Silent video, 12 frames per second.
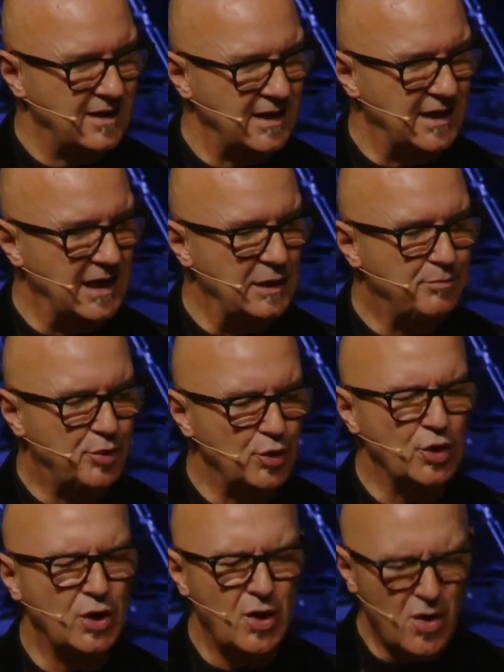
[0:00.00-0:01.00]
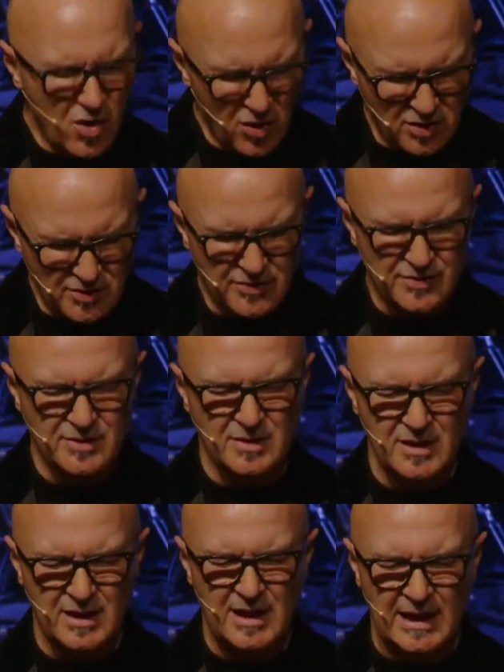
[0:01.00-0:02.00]
And He put laws
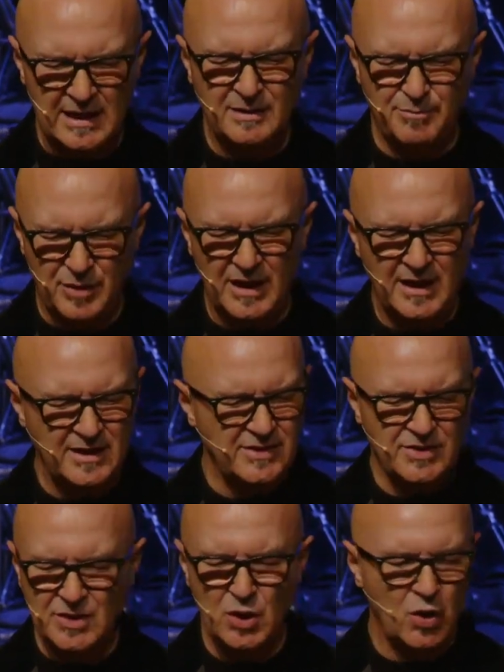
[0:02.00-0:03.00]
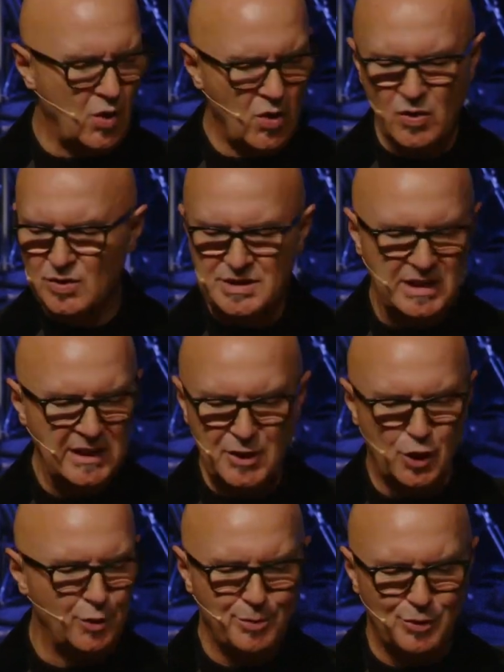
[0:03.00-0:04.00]
in place, laws in
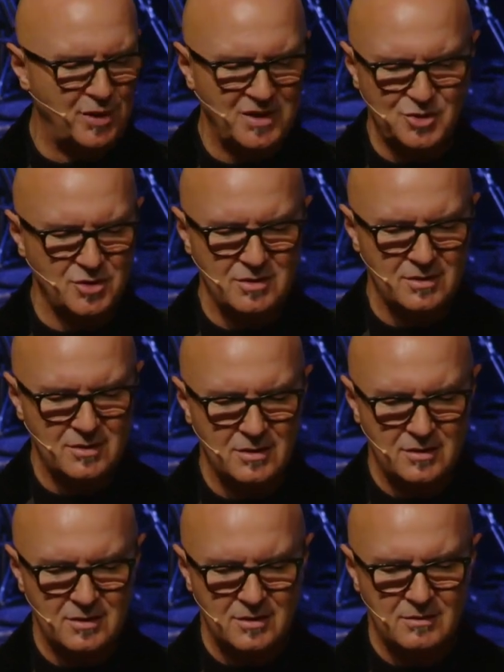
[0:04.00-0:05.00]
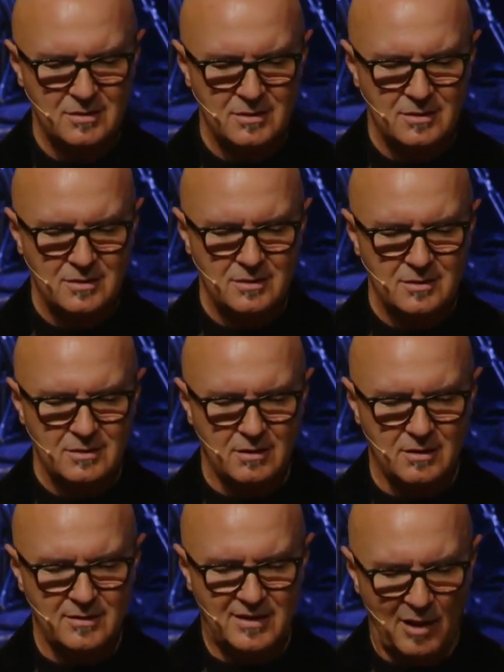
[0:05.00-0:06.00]
operation,
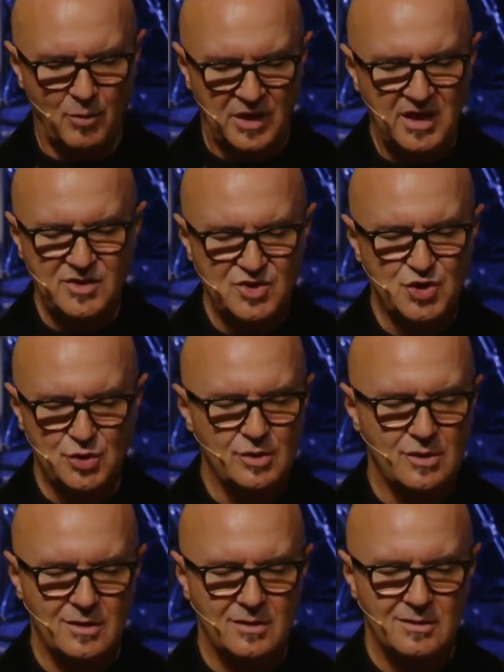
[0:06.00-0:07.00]
that would ensure